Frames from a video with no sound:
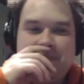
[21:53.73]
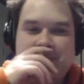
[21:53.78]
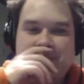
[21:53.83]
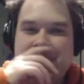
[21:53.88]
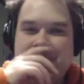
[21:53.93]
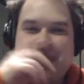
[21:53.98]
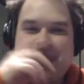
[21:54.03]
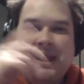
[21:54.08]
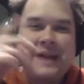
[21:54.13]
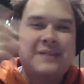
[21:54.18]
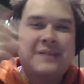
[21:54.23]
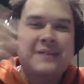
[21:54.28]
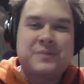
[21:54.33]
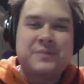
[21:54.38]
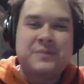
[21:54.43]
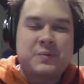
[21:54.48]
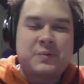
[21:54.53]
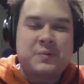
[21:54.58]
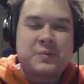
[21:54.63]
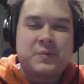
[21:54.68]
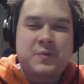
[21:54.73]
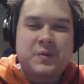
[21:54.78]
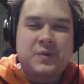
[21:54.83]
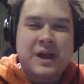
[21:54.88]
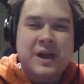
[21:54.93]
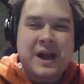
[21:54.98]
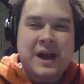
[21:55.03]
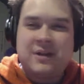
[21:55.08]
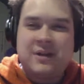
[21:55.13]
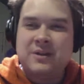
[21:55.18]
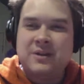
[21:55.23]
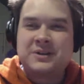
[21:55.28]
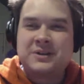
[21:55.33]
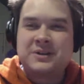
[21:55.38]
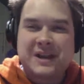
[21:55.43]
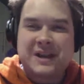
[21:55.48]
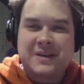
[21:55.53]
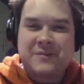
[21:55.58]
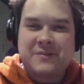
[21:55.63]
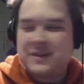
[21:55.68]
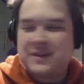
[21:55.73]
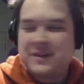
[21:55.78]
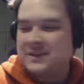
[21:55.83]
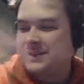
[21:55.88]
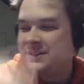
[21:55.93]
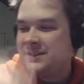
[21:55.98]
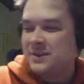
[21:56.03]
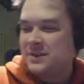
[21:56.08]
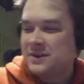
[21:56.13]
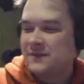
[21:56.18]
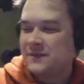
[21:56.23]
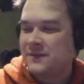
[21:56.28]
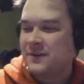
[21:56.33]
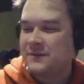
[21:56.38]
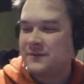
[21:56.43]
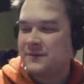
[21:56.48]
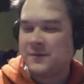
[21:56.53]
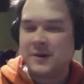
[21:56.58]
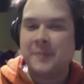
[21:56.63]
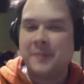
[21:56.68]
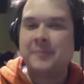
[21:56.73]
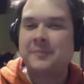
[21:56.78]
I don't understand why this is so difficult for him.